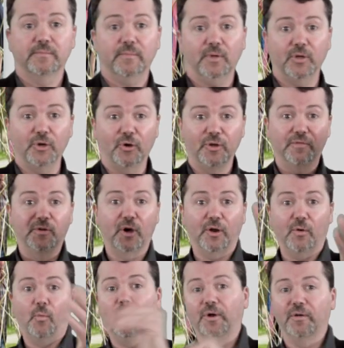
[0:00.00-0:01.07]
You know, you've gone
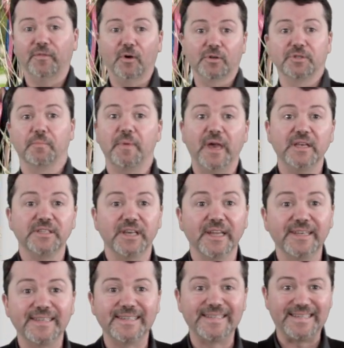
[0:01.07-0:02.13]
on one of those
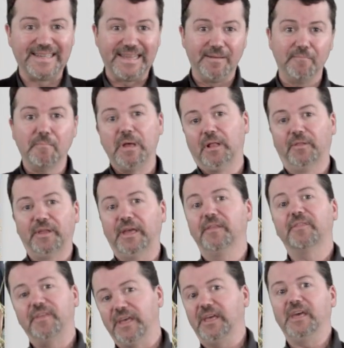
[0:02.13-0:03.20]
amazing team building
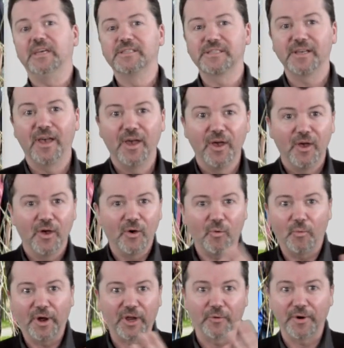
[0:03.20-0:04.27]
thingies
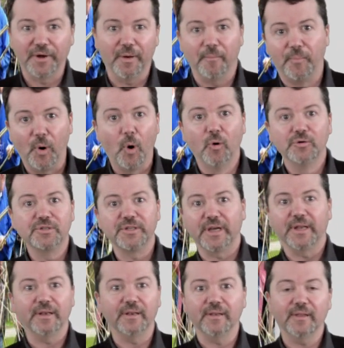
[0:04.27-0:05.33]
where you're in a boat
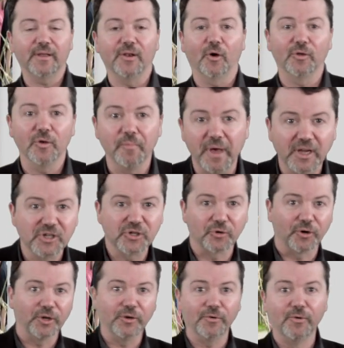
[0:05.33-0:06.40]
and, you know, you make
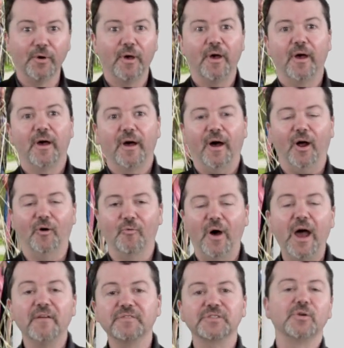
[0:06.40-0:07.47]
sure you
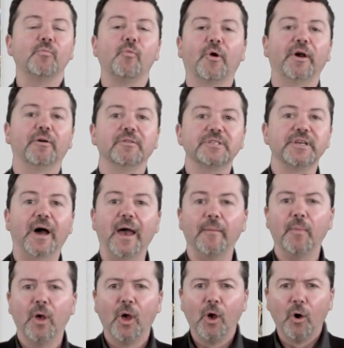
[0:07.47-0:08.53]
arrive somewhere on
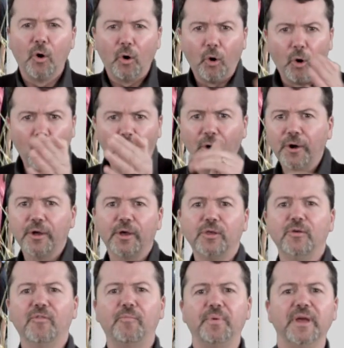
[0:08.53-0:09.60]
time, or
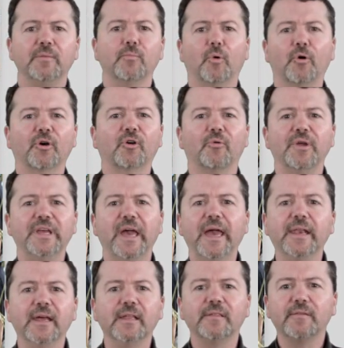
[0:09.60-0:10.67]
you've been more
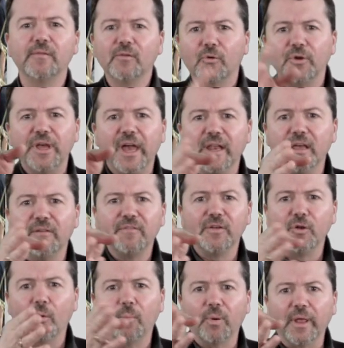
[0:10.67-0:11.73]
creative, you
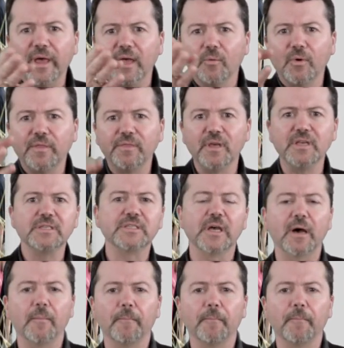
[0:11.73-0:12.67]
know, playing with these